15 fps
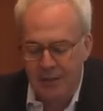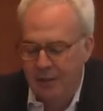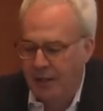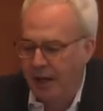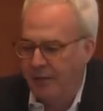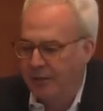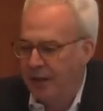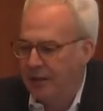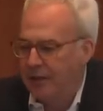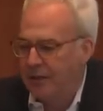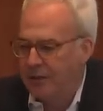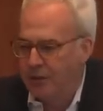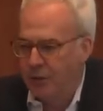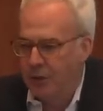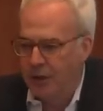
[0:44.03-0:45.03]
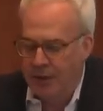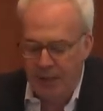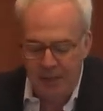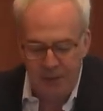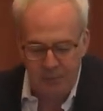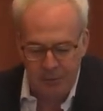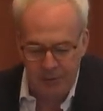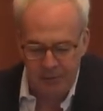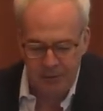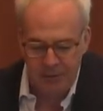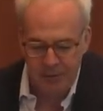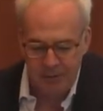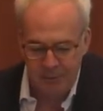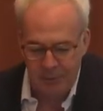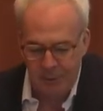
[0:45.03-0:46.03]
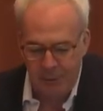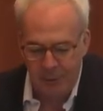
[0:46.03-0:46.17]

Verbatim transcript: I've had the joy and the privilege, as we were